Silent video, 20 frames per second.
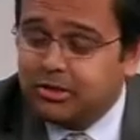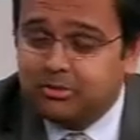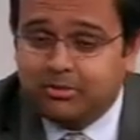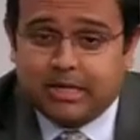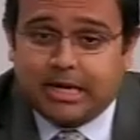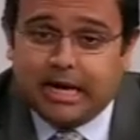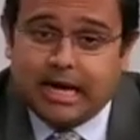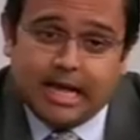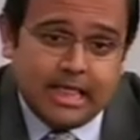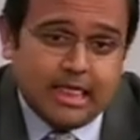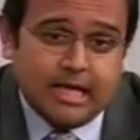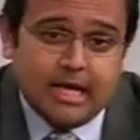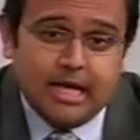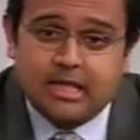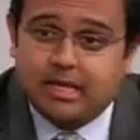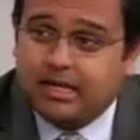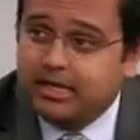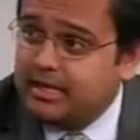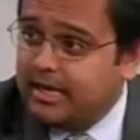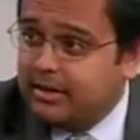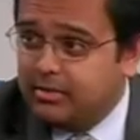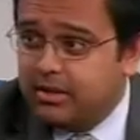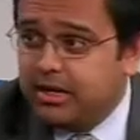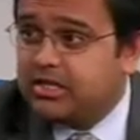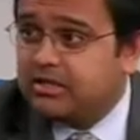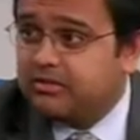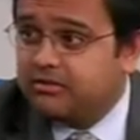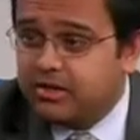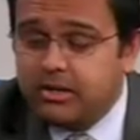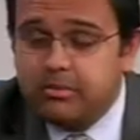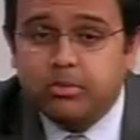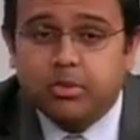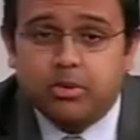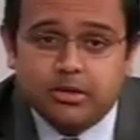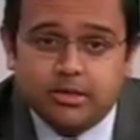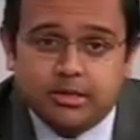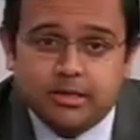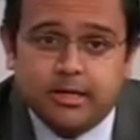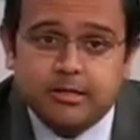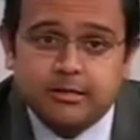but I think the ABI is a very
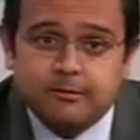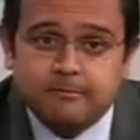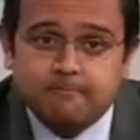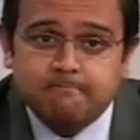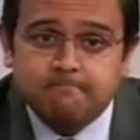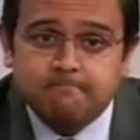important test.